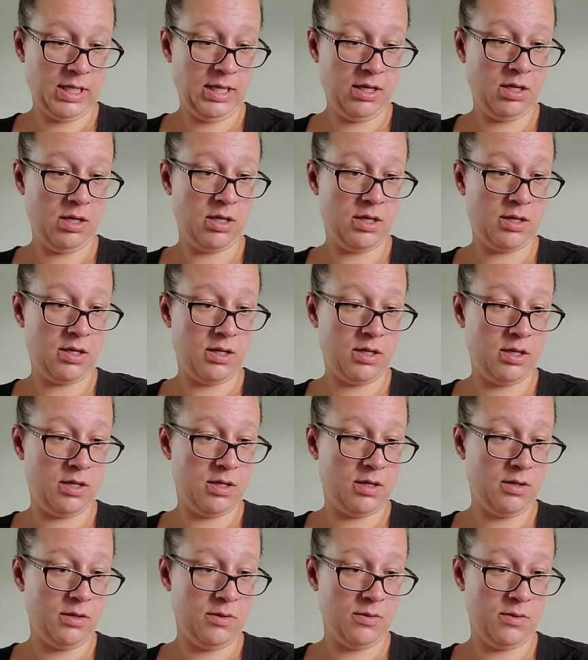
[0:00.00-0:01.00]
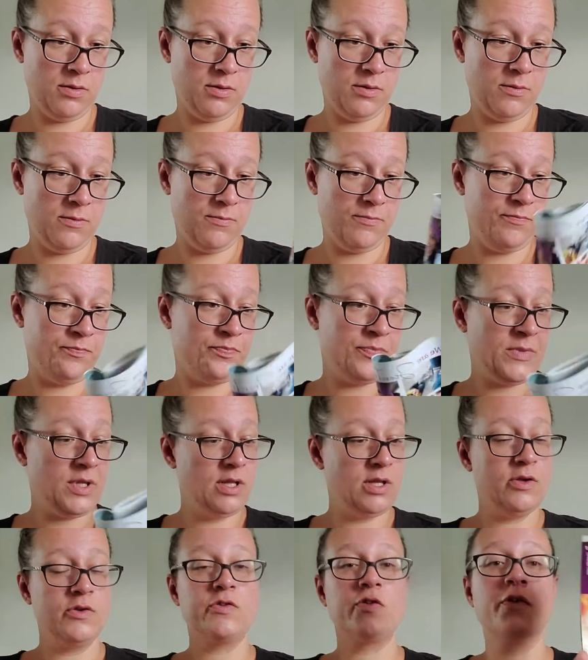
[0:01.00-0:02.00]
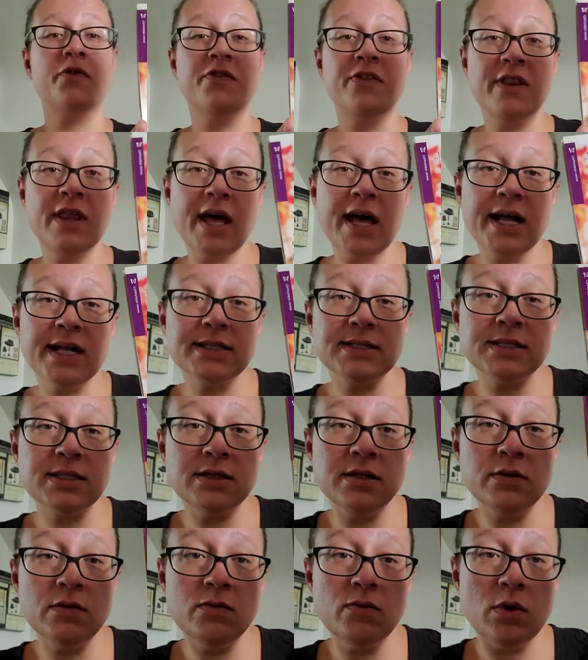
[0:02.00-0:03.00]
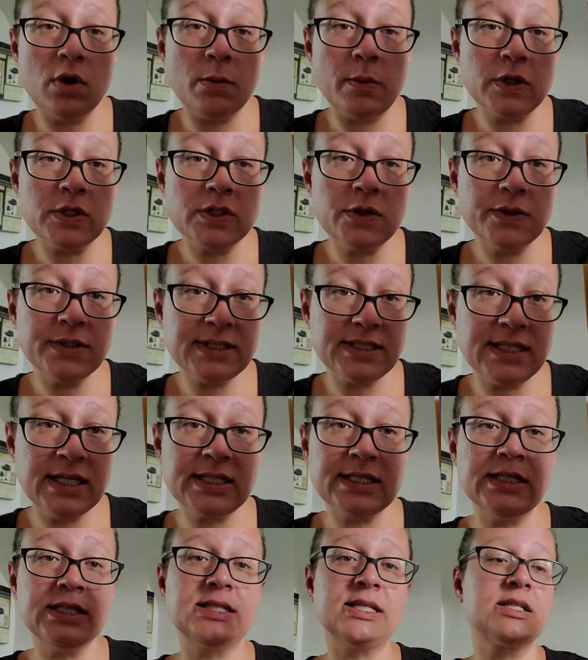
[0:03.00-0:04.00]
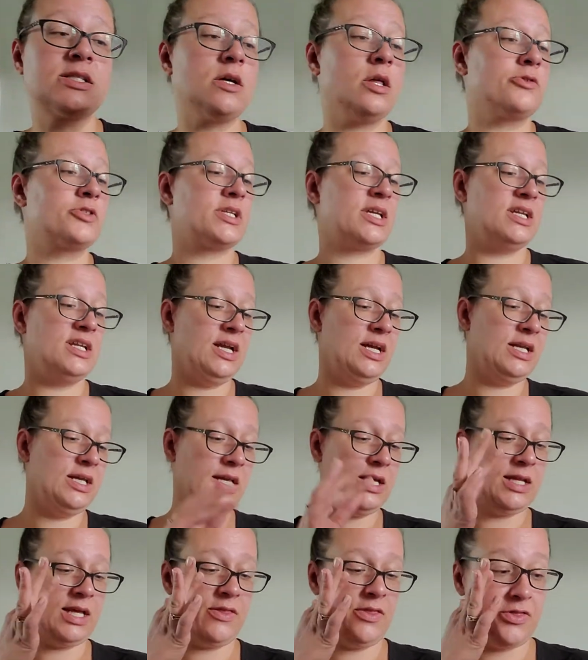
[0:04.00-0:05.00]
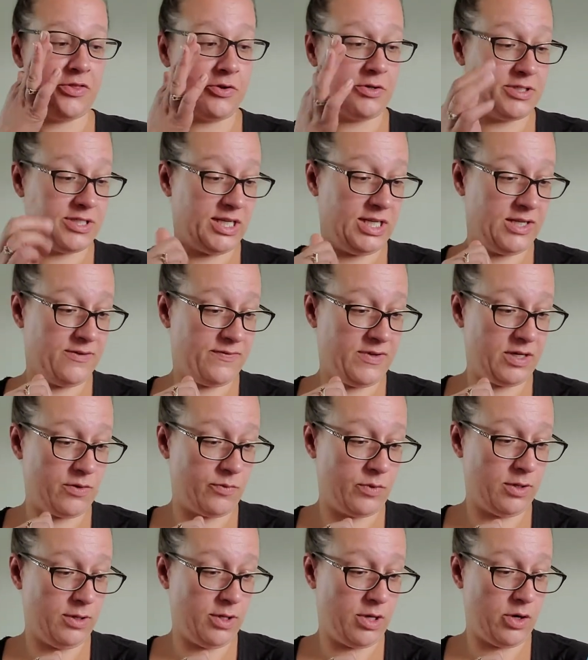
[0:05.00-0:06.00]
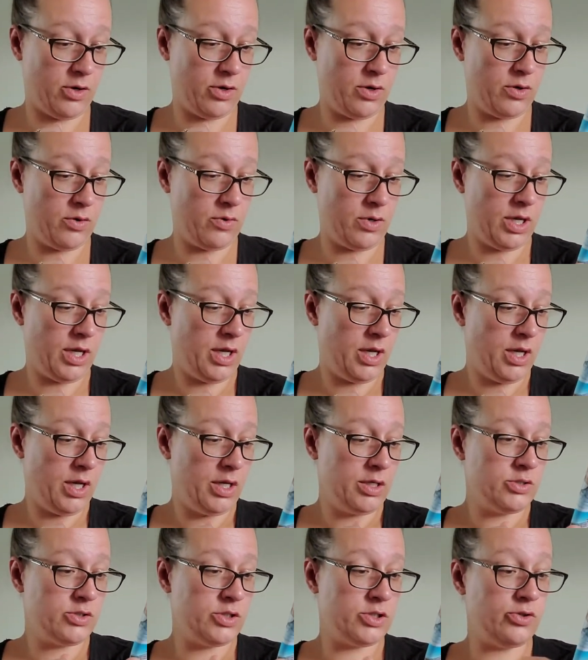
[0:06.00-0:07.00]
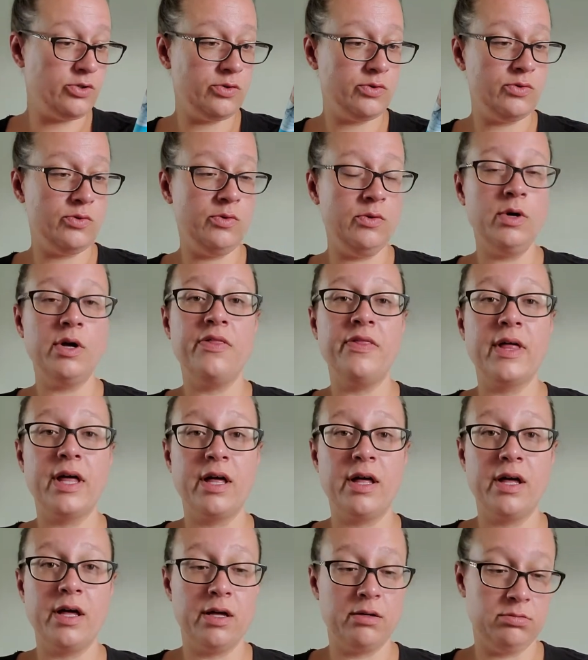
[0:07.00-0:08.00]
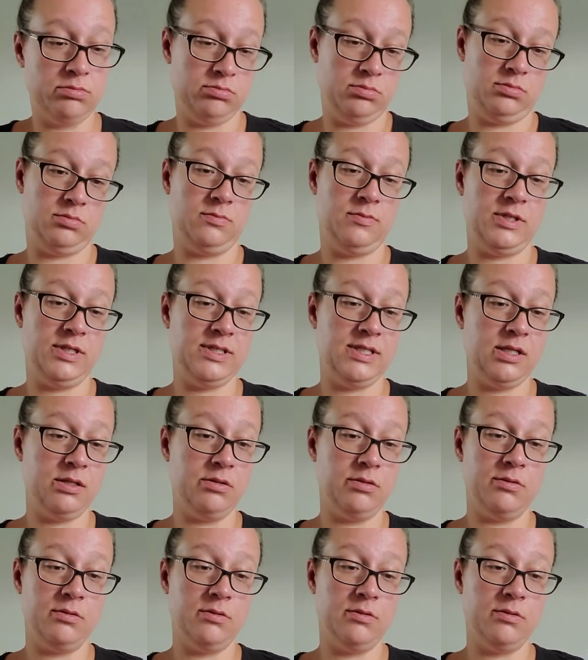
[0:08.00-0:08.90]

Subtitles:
Okay, so that's the warmer. So it's $66 Canadian, and 13 of it will go to the, what is it?